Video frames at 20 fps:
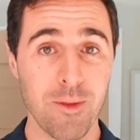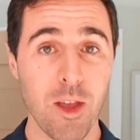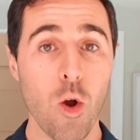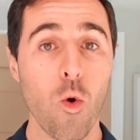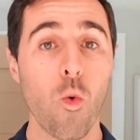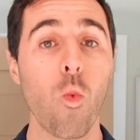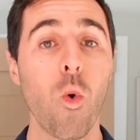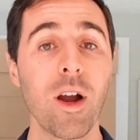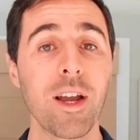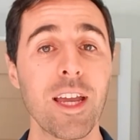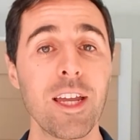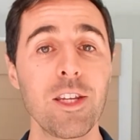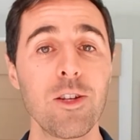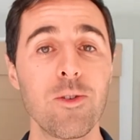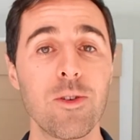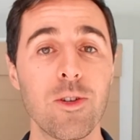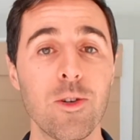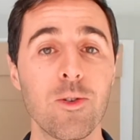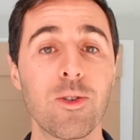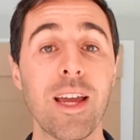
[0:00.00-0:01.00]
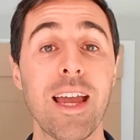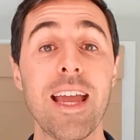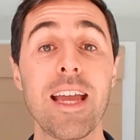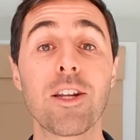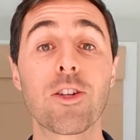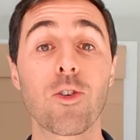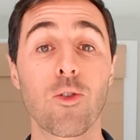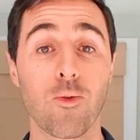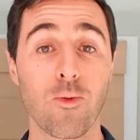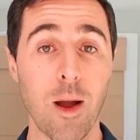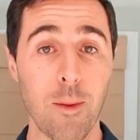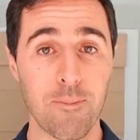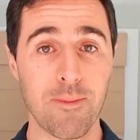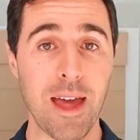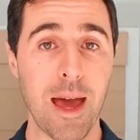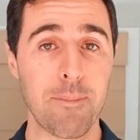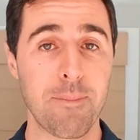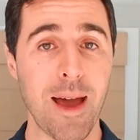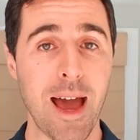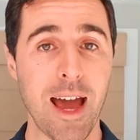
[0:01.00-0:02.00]
What can you do to interrupt
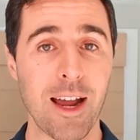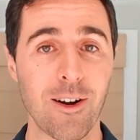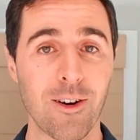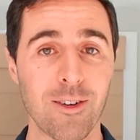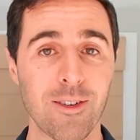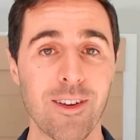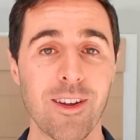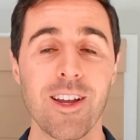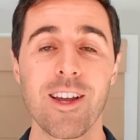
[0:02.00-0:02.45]
that pattern?